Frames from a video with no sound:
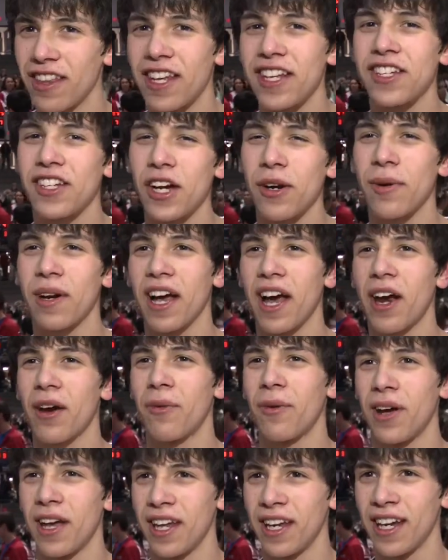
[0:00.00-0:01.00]
and this year we got a
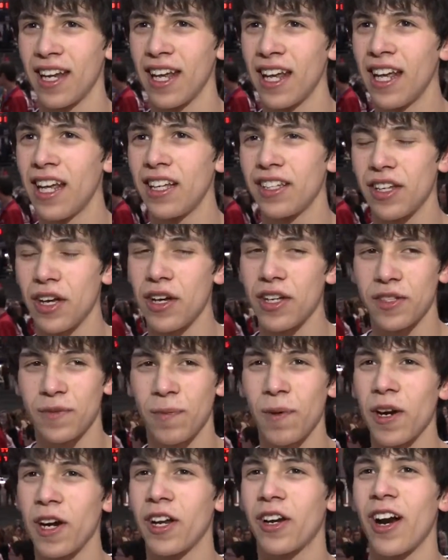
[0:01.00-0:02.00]
win. So it's
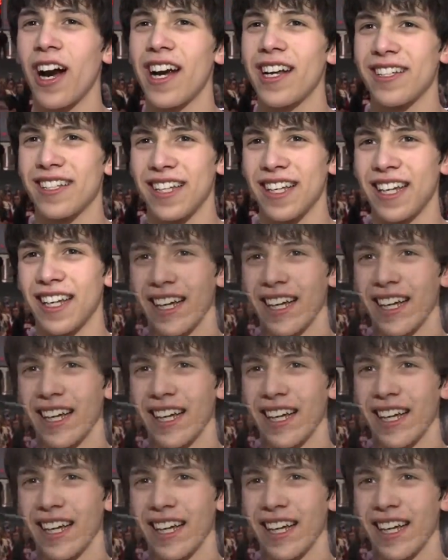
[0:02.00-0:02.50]
pretty crazy.